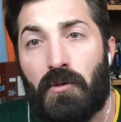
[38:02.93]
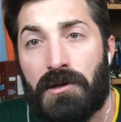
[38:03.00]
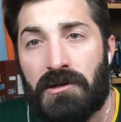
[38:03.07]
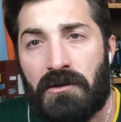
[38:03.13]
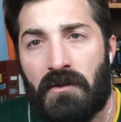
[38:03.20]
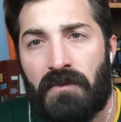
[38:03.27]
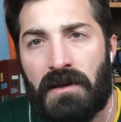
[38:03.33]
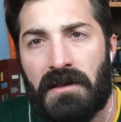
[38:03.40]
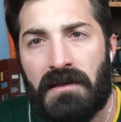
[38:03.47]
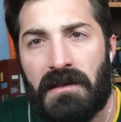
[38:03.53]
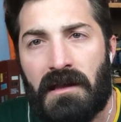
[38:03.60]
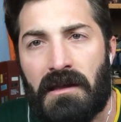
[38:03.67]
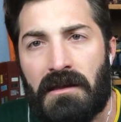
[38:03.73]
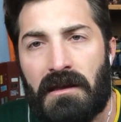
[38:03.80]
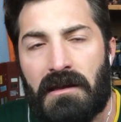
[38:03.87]
original
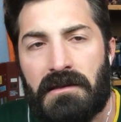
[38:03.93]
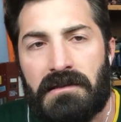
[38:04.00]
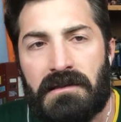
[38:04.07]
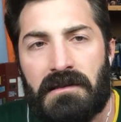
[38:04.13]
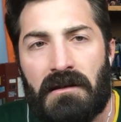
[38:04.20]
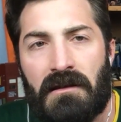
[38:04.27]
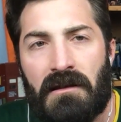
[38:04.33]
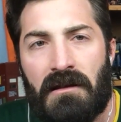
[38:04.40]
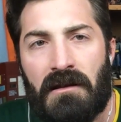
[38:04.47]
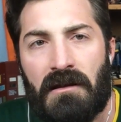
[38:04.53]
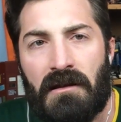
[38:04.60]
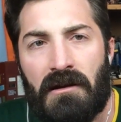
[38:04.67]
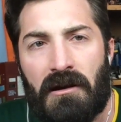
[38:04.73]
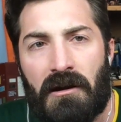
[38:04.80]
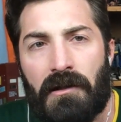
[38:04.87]
BTAS
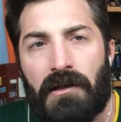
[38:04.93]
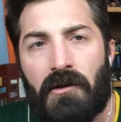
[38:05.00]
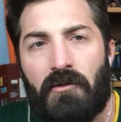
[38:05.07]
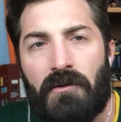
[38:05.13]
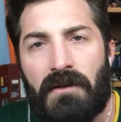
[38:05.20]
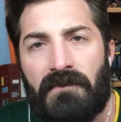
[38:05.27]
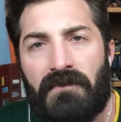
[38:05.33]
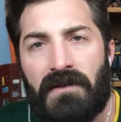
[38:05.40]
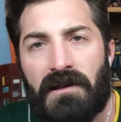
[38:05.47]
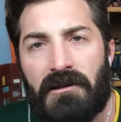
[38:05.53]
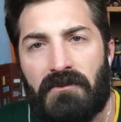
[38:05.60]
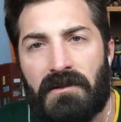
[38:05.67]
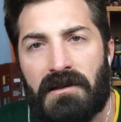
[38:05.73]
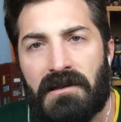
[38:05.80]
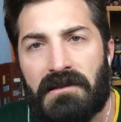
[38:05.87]
Harley Quinn
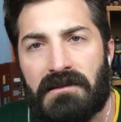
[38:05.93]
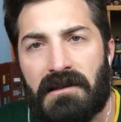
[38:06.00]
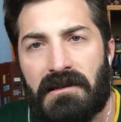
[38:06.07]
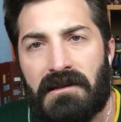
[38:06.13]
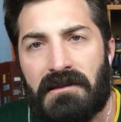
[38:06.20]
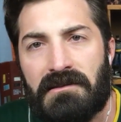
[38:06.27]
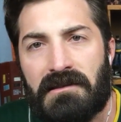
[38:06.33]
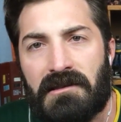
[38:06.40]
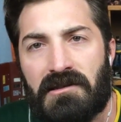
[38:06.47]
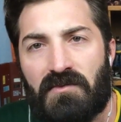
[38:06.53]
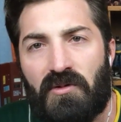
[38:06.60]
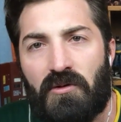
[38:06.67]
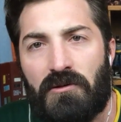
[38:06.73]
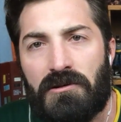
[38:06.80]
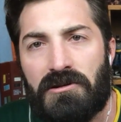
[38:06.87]
figure because they did such a
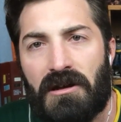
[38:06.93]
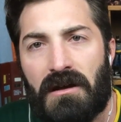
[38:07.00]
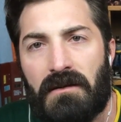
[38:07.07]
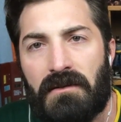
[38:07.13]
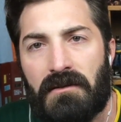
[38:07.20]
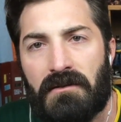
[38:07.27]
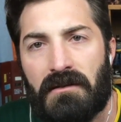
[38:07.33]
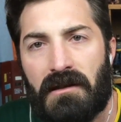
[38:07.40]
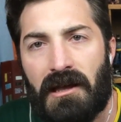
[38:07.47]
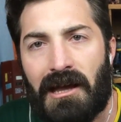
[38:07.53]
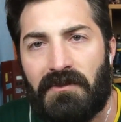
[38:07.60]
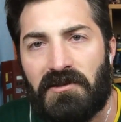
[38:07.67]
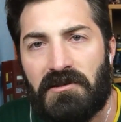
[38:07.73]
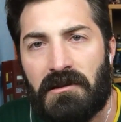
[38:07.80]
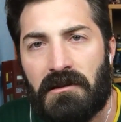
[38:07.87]
poor job in
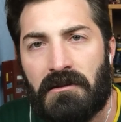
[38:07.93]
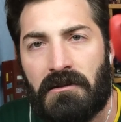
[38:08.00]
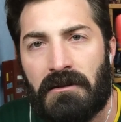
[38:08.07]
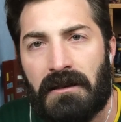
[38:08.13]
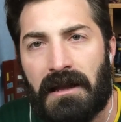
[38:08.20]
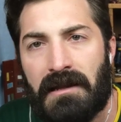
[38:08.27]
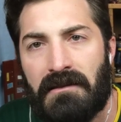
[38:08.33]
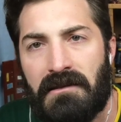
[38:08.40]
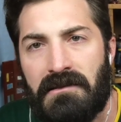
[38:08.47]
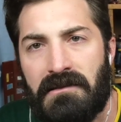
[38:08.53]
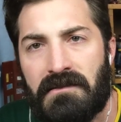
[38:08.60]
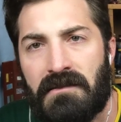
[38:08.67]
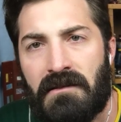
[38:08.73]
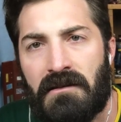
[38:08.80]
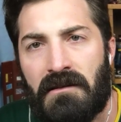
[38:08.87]
capturing her
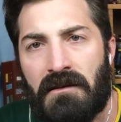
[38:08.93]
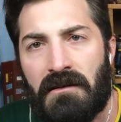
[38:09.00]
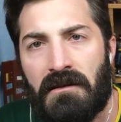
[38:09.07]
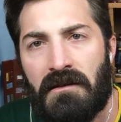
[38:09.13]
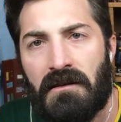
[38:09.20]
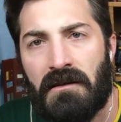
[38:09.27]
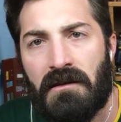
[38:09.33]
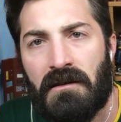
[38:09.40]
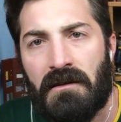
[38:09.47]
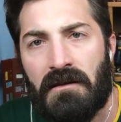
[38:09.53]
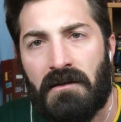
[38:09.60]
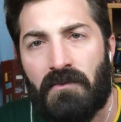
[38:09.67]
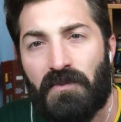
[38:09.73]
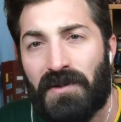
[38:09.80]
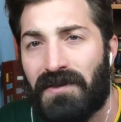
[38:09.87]
likeness.
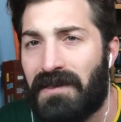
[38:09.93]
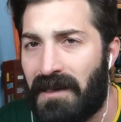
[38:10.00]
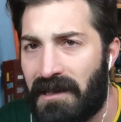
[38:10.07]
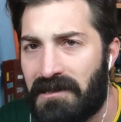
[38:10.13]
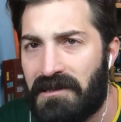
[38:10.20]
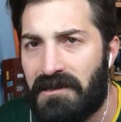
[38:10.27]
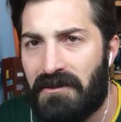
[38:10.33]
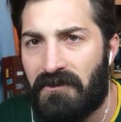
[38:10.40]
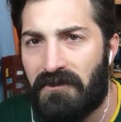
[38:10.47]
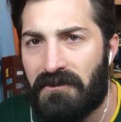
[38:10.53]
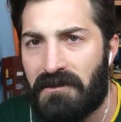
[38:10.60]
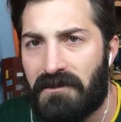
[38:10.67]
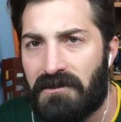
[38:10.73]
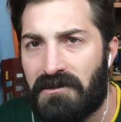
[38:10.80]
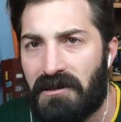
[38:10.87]
But they actually did a
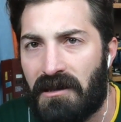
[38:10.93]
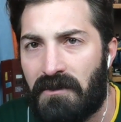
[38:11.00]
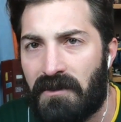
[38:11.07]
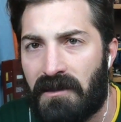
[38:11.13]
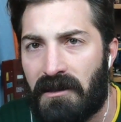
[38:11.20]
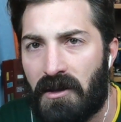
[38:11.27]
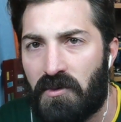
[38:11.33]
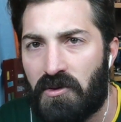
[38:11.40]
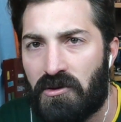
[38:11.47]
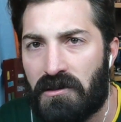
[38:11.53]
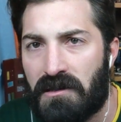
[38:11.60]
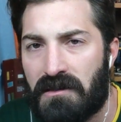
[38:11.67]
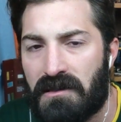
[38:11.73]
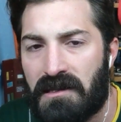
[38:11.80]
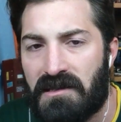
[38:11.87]
really good job in
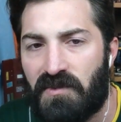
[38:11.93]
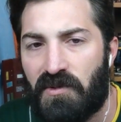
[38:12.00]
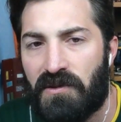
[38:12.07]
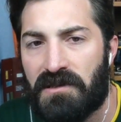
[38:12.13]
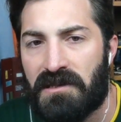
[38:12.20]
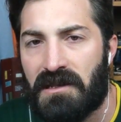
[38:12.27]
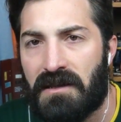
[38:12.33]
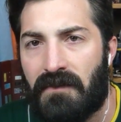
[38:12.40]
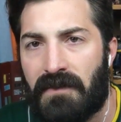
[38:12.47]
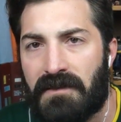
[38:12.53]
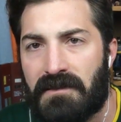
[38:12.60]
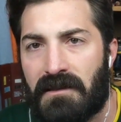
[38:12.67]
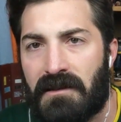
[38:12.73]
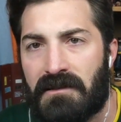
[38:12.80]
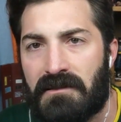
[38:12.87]
capturing this Poison
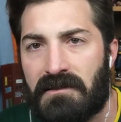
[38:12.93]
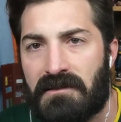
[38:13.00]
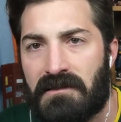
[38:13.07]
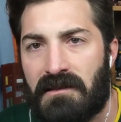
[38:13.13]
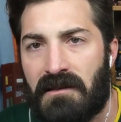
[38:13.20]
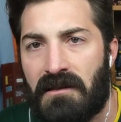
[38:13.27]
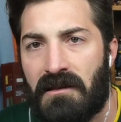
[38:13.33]
Ivy's likeness.